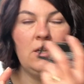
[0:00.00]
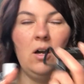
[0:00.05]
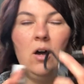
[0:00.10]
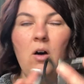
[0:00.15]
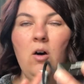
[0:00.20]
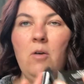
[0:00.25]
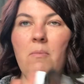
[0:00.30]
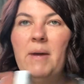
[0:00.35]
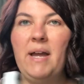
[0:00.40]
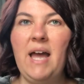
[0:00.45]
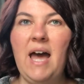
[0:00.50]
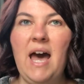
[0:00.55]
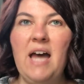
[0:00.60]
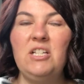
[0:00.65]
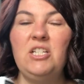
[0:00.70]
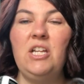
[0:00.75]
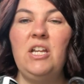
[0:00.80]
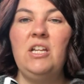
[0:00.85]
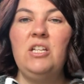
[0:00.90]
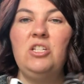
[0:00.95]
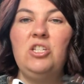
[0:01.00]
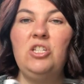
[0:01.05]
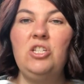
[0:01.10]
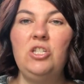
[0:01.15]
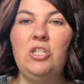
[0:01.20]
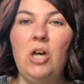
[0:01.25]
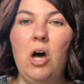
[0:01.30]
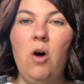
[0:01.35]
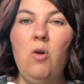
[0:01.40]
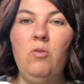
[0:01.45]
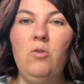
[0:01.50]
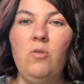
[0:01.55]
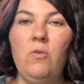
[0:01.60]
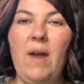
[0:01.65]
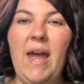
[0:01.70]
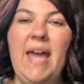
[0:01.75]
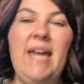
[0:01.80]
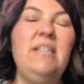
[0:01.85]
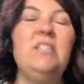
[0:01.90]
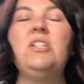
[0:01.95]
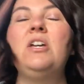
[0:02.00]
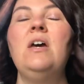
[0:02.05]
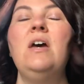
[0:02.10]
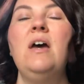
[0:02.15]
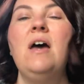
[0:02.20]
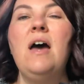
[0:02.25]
Oh my gosh, it is so great.